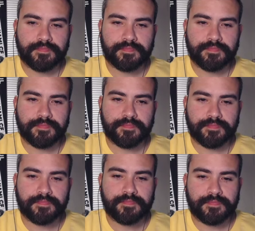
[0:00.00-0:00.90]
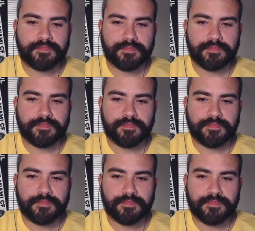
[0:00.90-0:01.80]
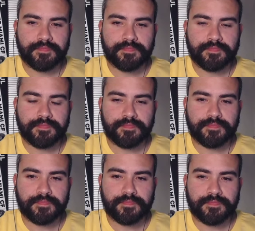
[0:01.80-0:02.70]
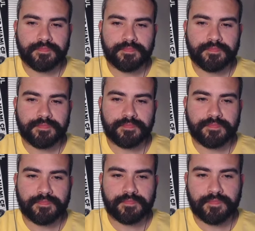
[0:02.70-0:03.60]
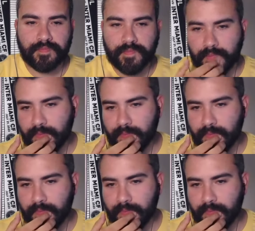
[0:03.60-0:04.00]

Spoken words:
The person shown says nothing.